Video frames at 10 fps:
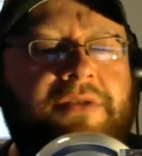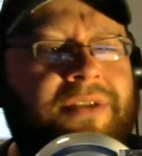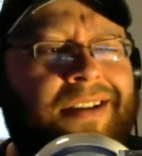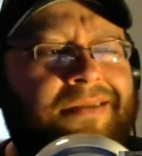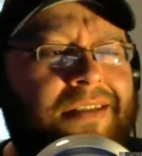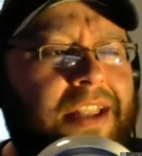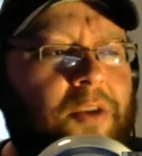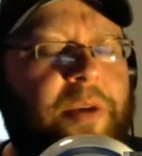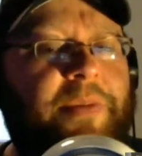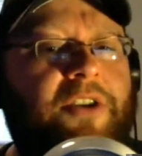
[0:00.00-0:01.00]
A
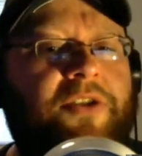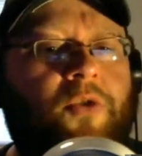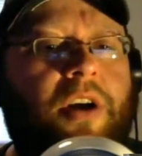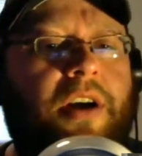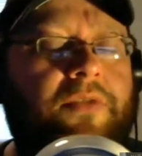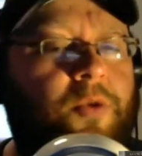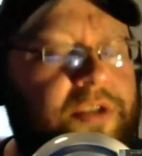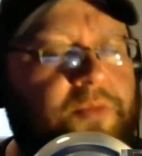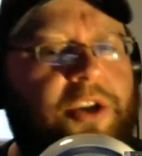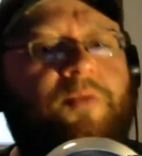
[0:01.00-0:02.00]
little bit better than Raw. There were
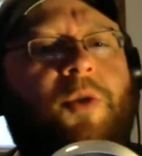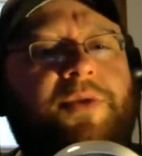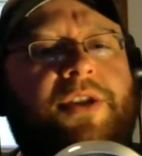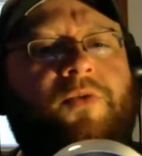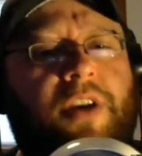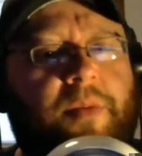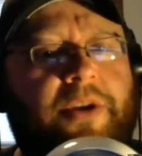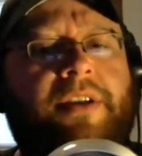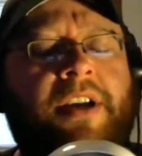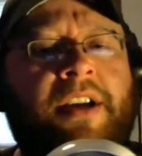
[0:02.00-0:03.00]
some good moments on Raw, but